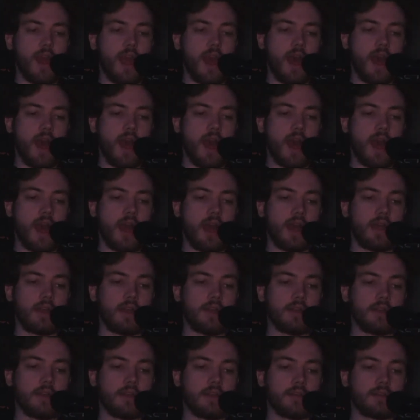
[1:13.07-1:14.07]

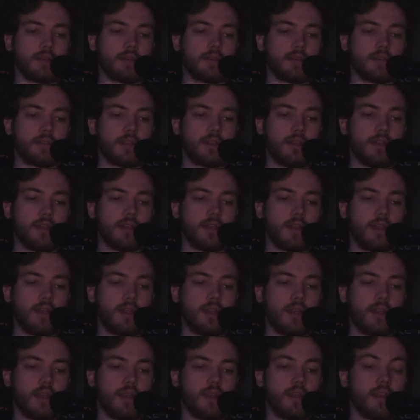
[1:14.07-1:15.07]
And,
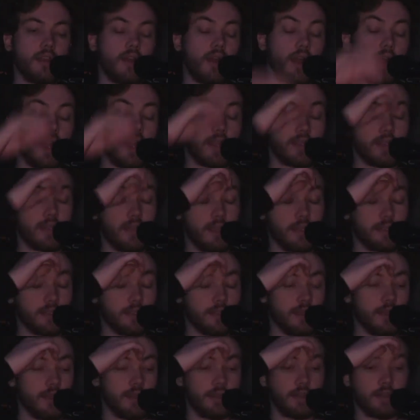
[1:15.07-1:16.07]
you know, I
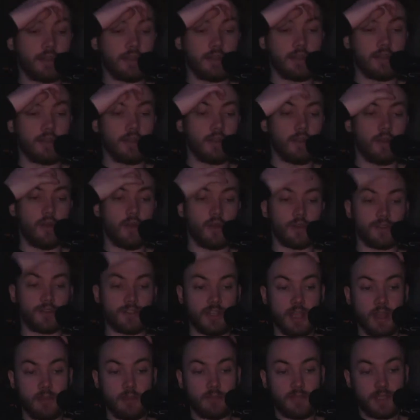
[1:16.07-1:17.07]
started looking at the
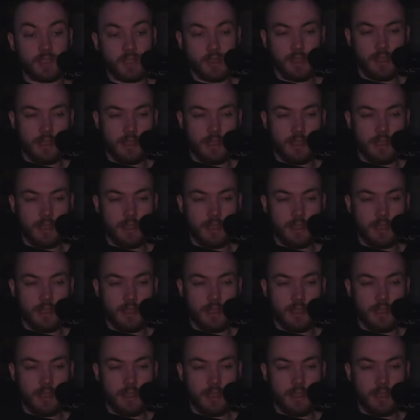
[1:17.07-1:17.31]
concept.